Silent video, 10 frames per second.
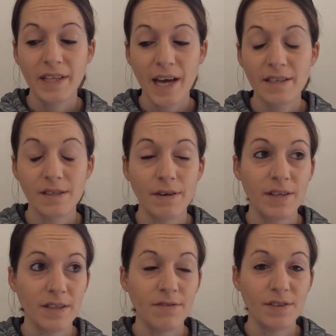active, I
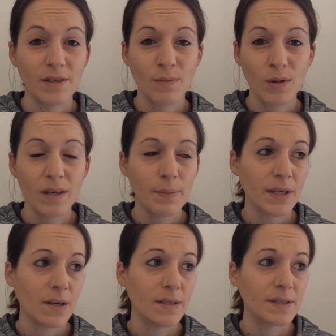think you feel it more,
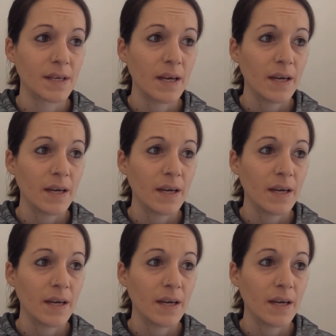because,